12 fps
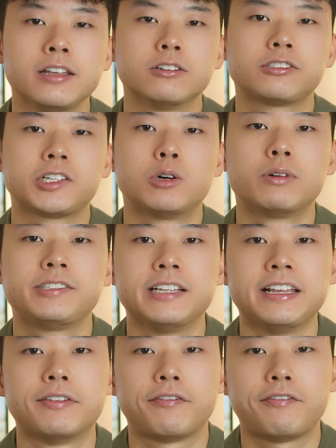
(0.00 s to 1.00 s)
you'll still
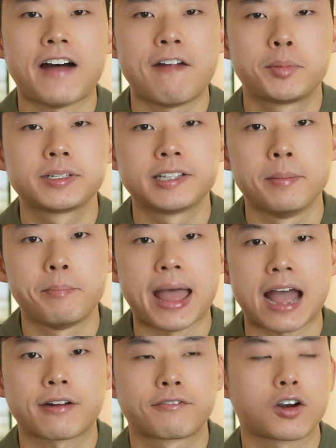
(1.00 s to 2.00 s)
receive 5%
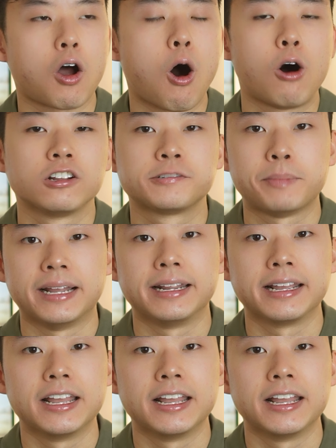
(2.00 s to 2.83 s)
back for all spending